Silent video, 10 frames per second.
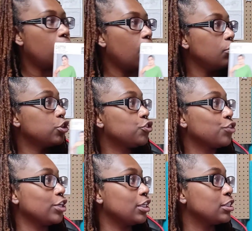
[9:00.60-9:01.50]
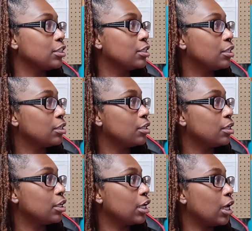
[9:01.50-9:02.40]
Oh, it's a dress. I'm
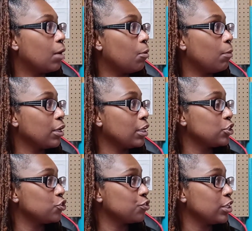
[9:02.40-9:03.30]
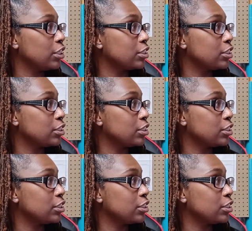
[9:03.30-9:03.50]
gonna make this a dress.